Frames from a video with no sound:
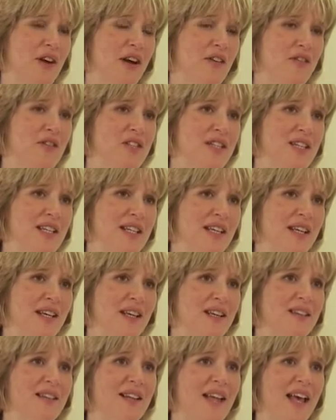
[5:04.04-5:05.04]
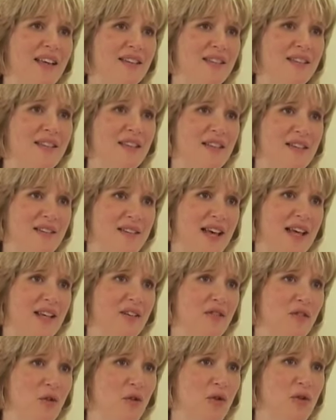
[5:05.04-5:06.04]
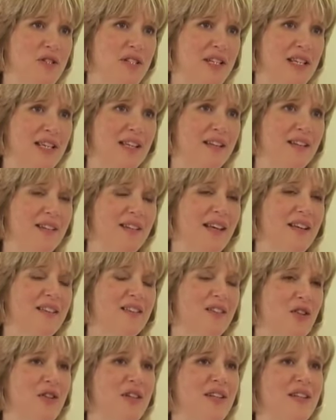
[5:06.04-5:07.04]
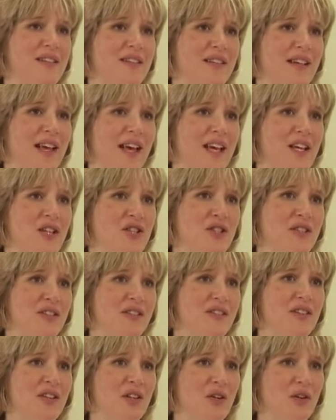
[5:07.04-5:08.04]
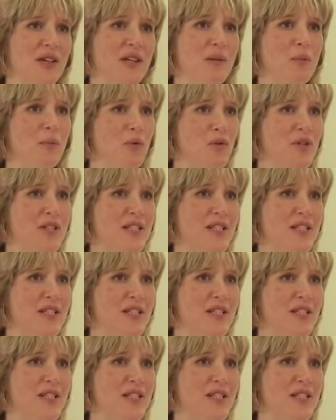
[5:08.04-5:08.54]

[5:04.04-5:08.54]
gravity is less than 1040, that's a good indication to look in more